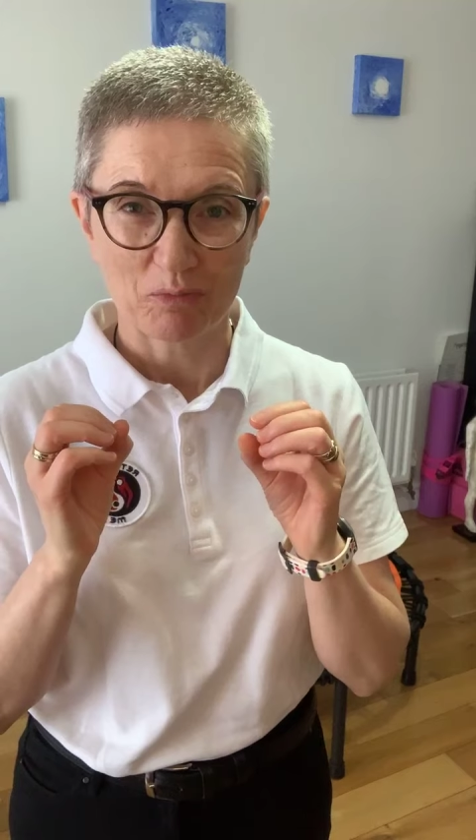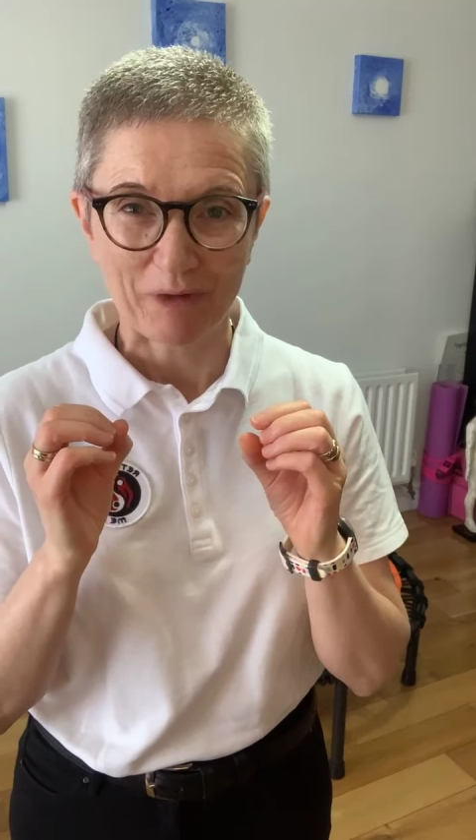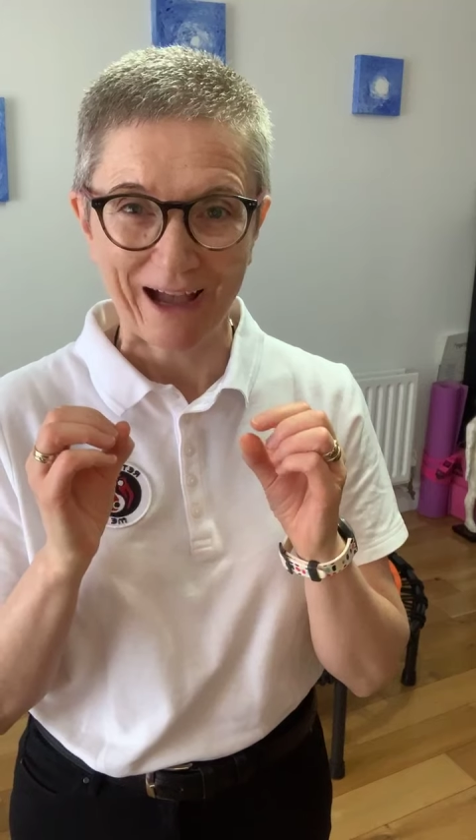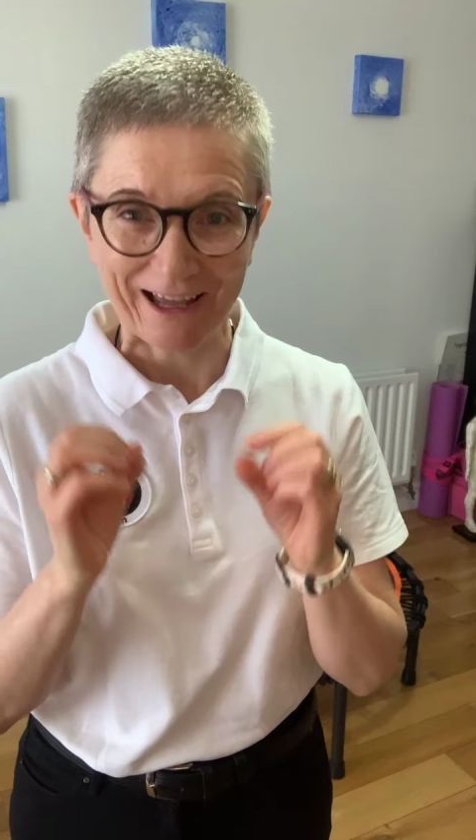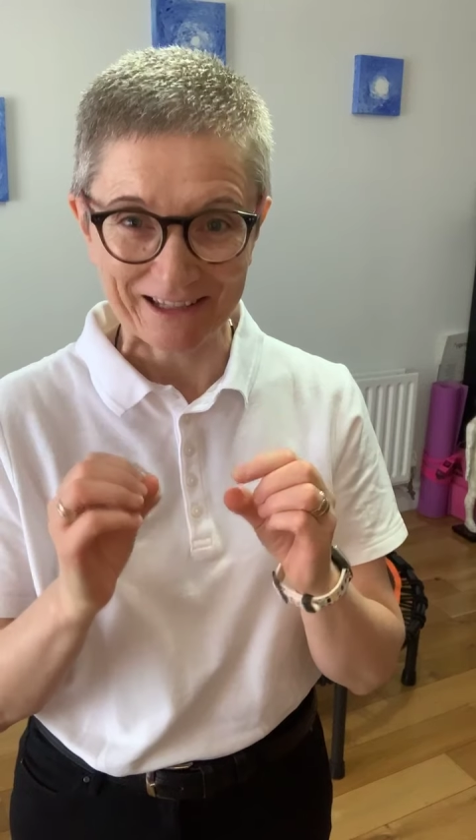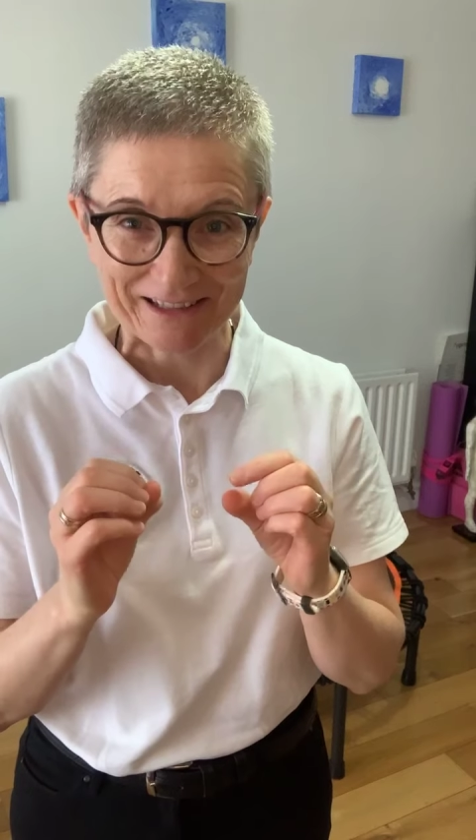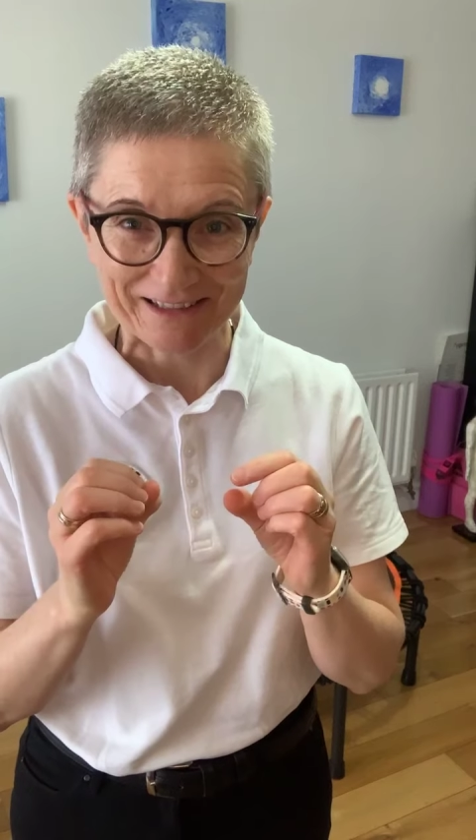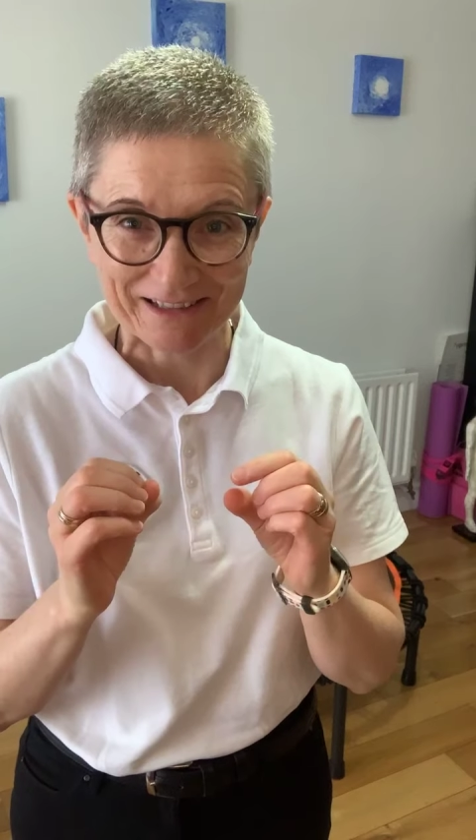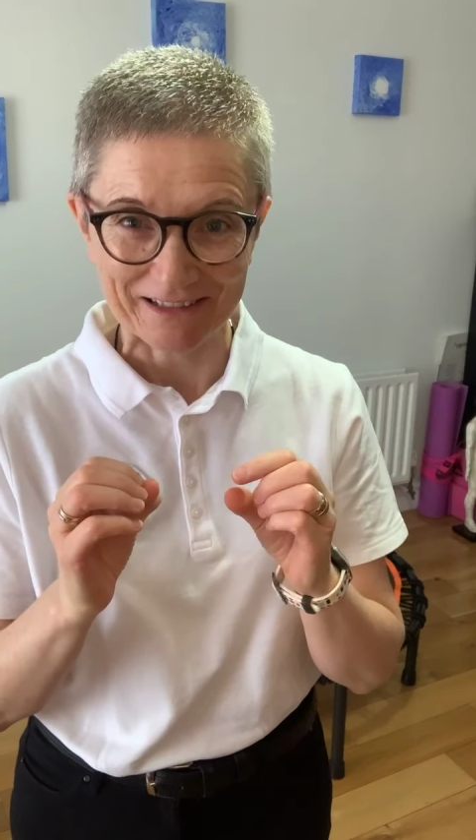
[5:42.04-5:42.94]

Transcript: And